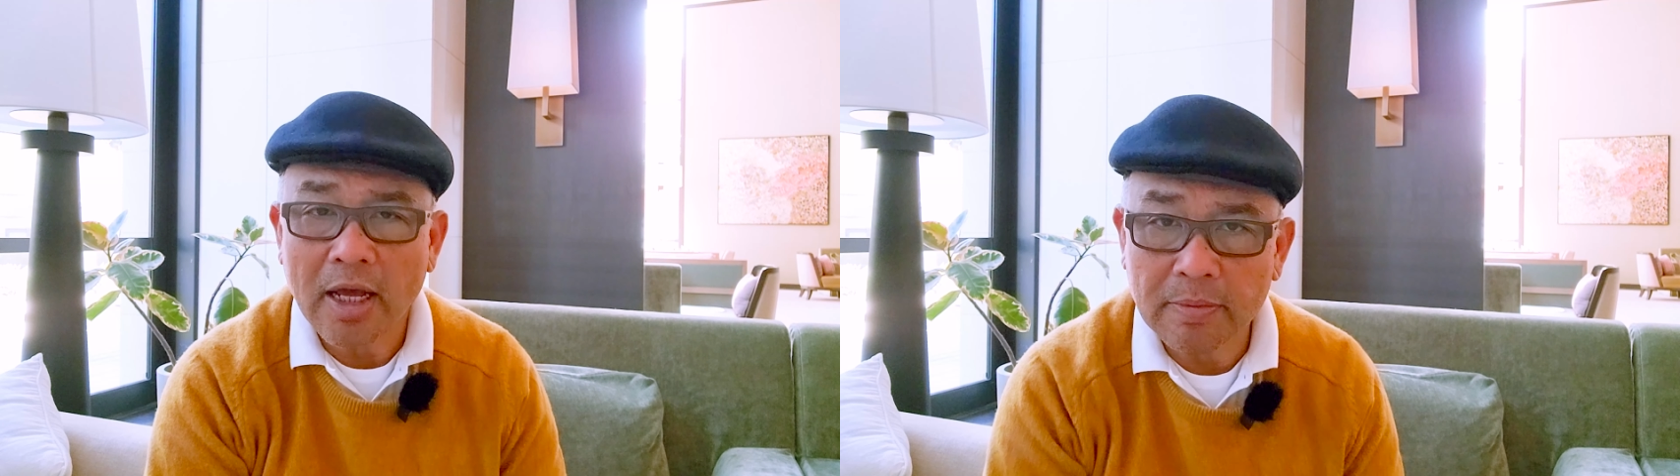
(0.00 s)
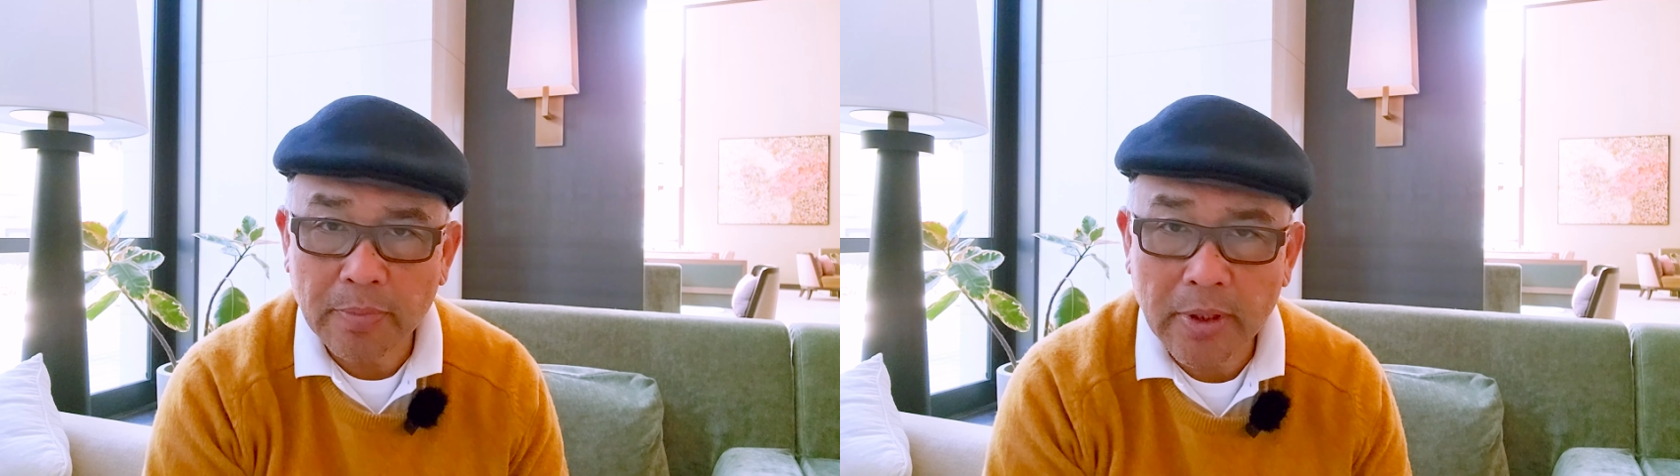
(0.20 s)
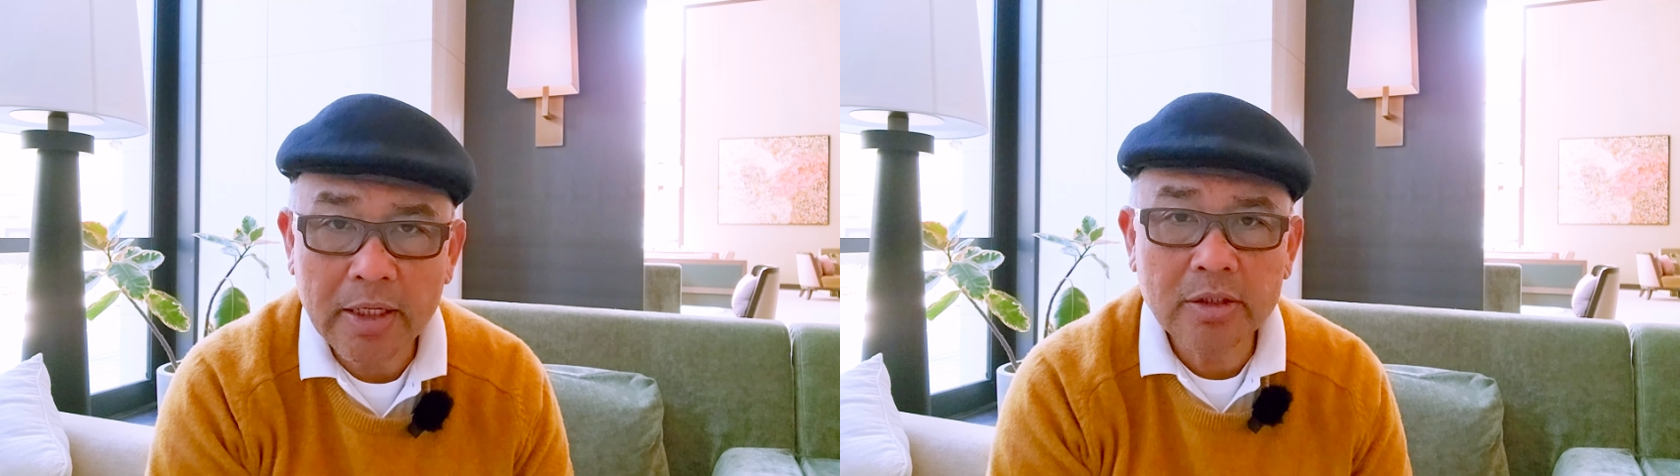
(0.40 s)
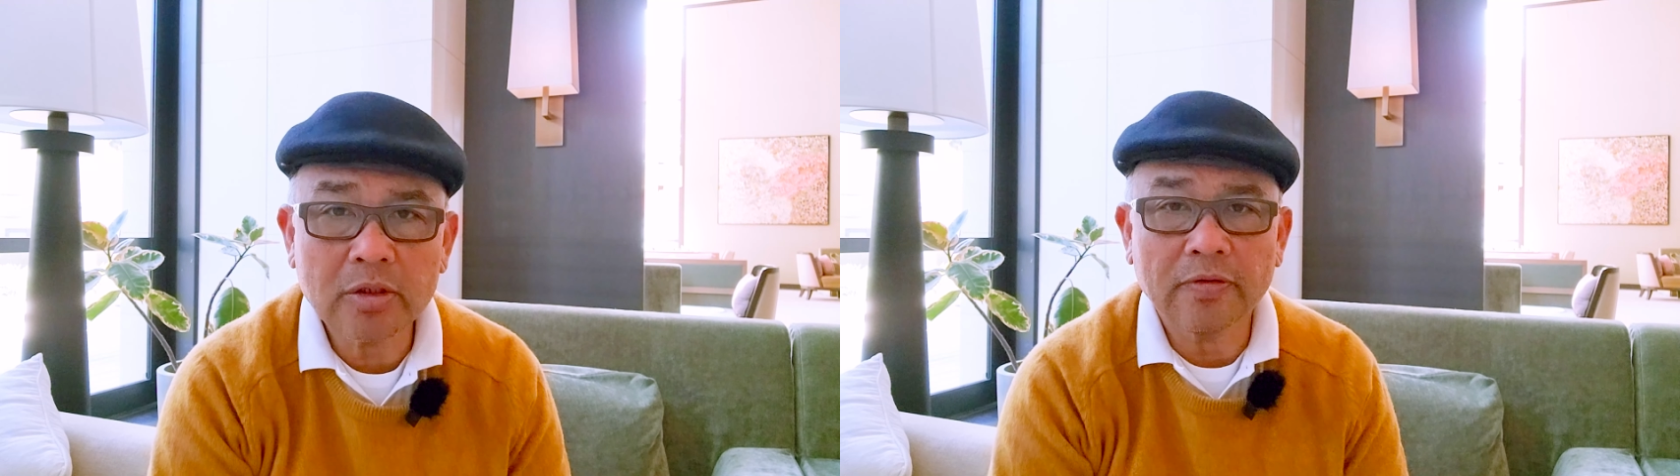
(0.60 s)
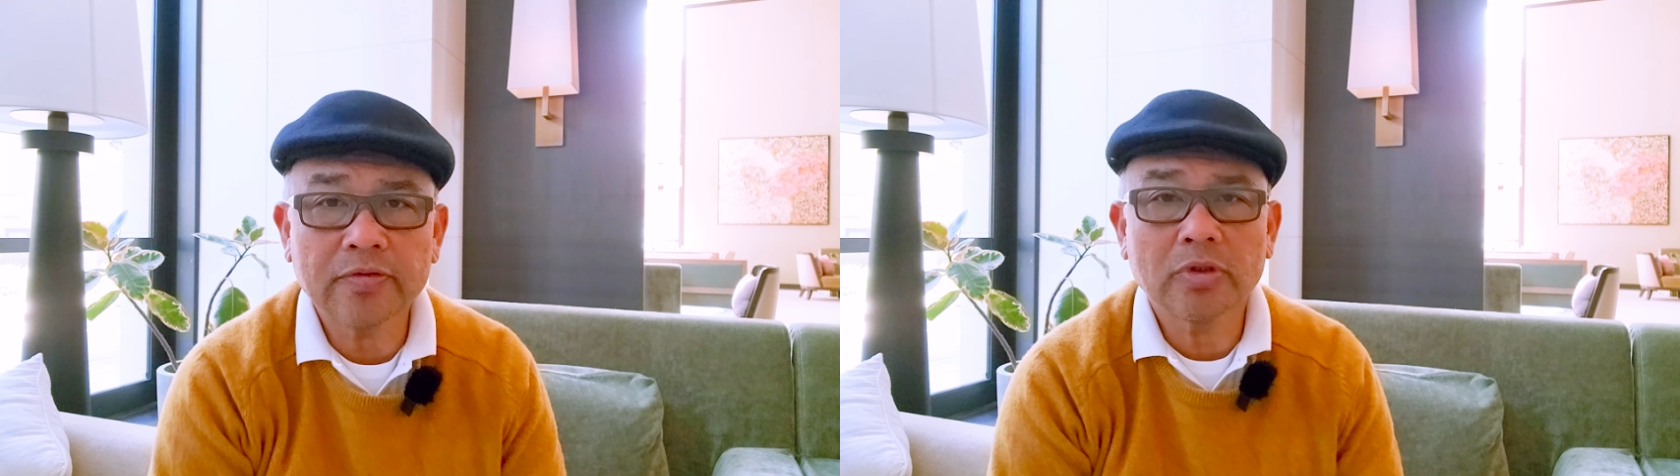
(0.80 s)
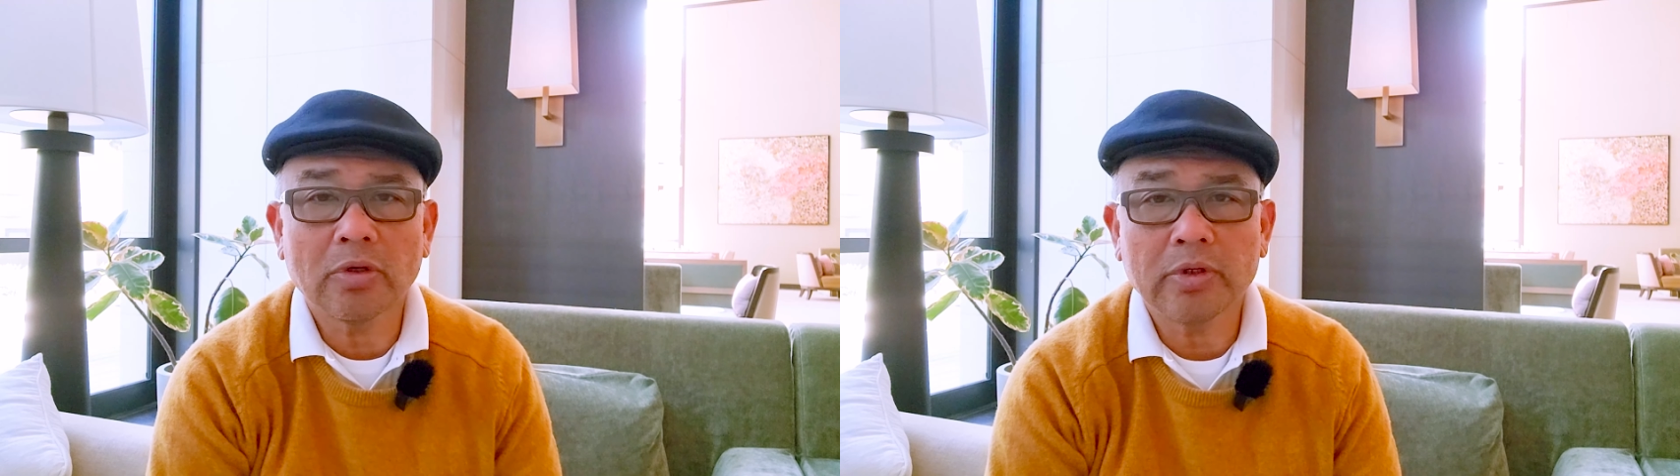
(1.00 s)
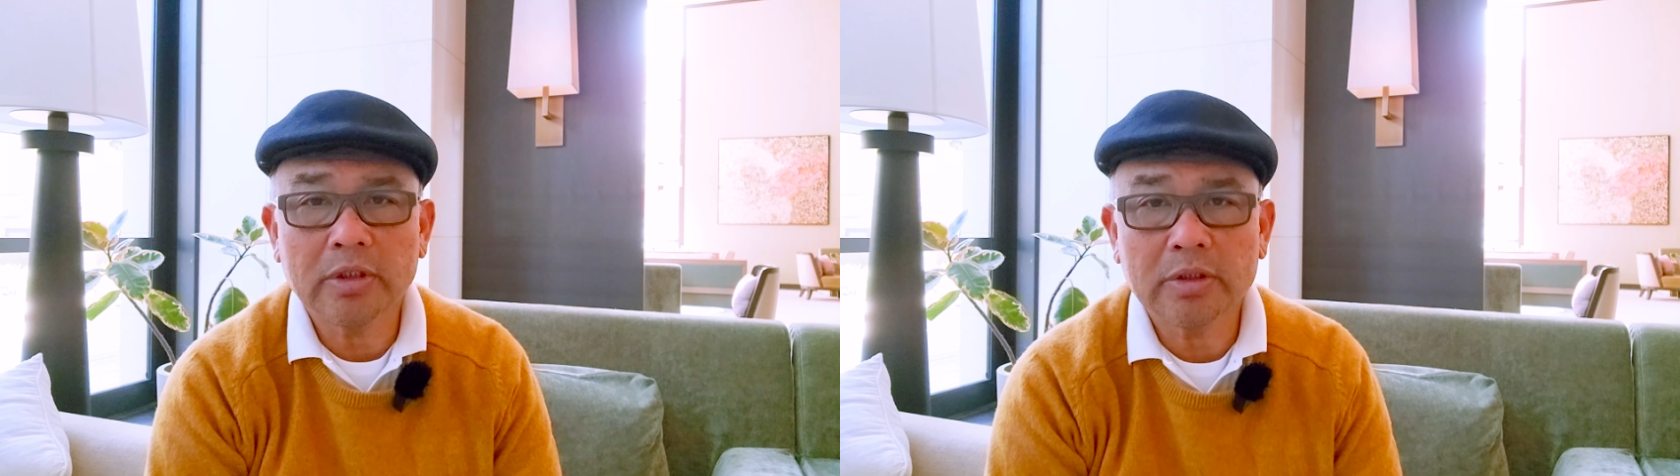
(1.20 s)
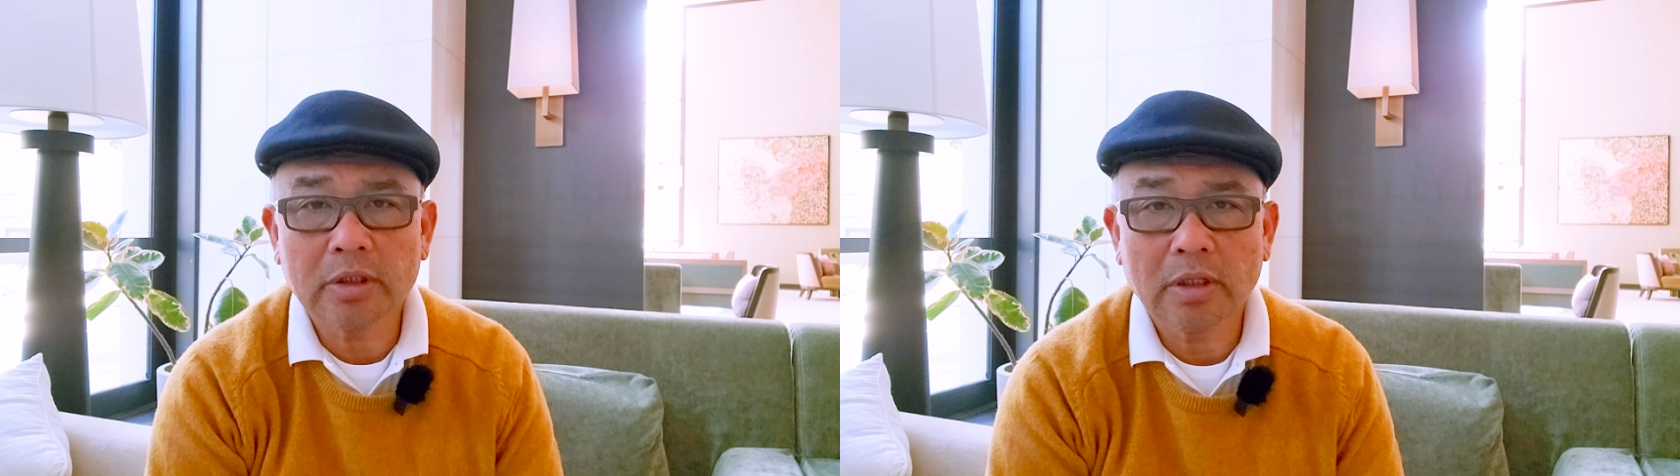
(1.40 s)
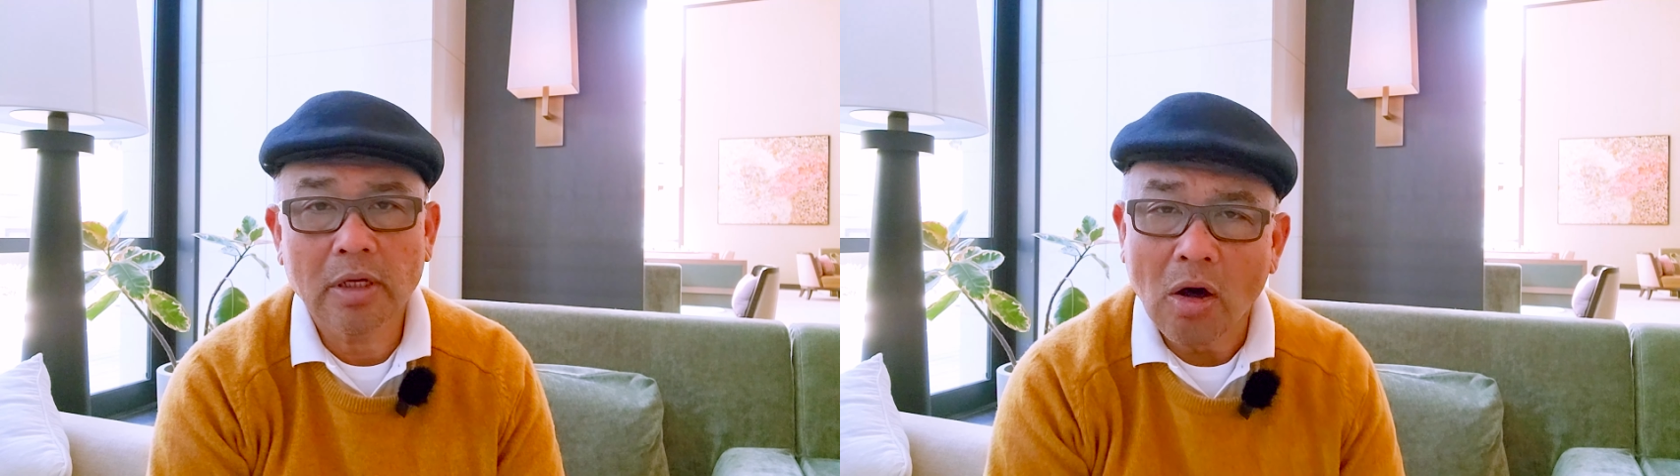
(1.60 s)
and place of storage.